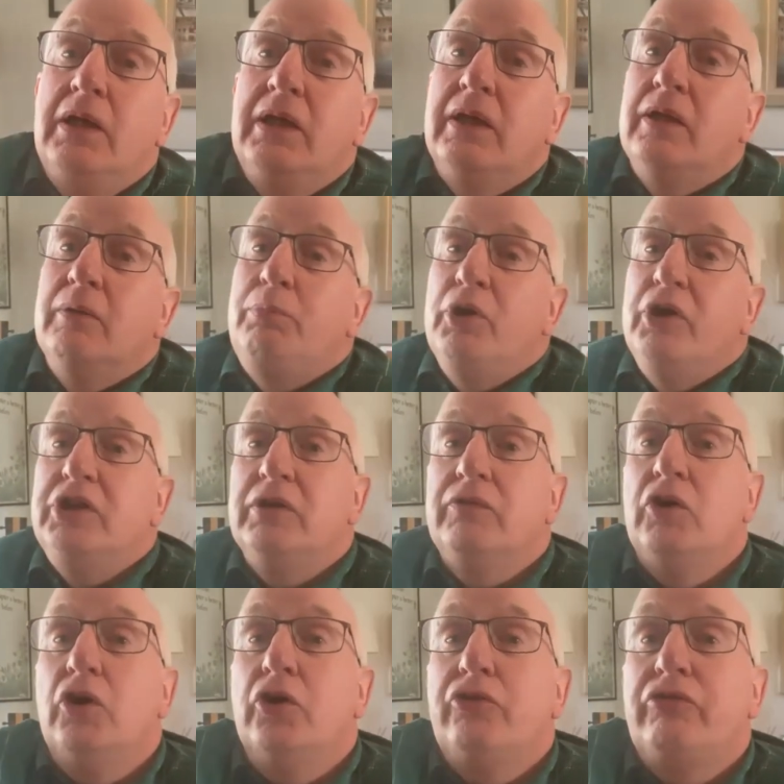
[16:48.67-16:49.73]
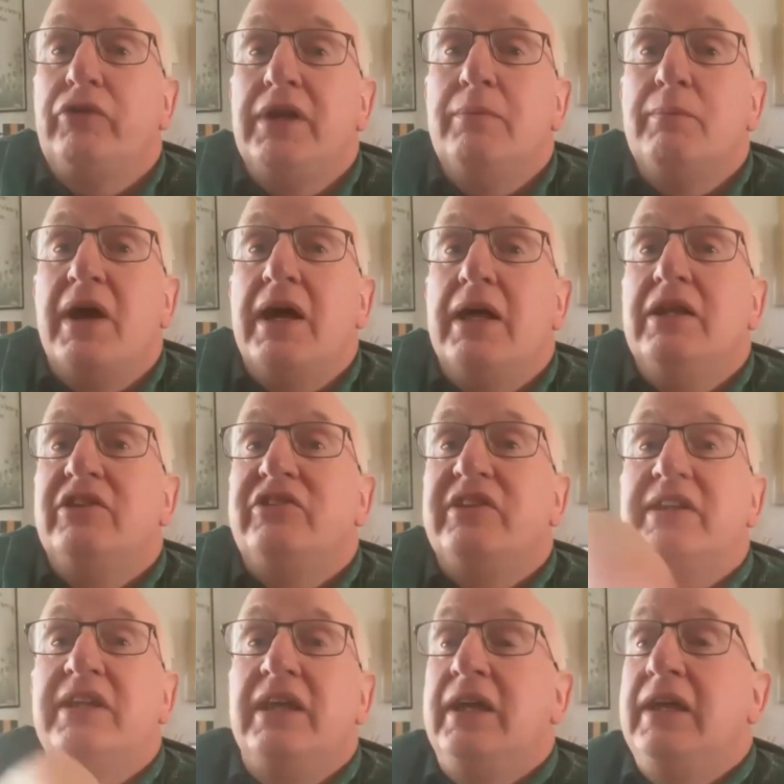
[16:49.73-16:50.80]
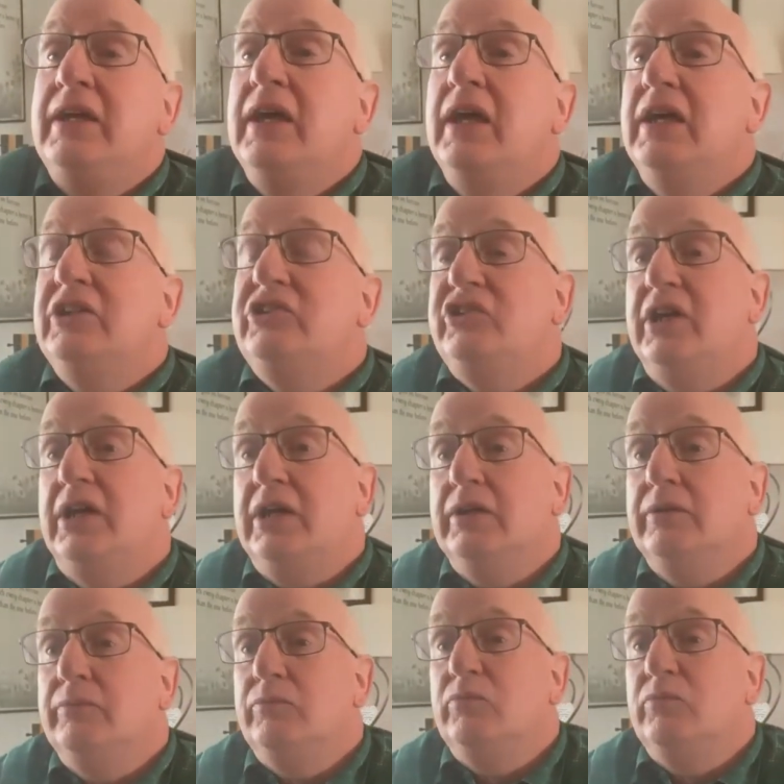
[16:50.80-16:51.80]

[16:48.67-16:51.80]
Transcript: Now, the point of all three men is that they're legalistic.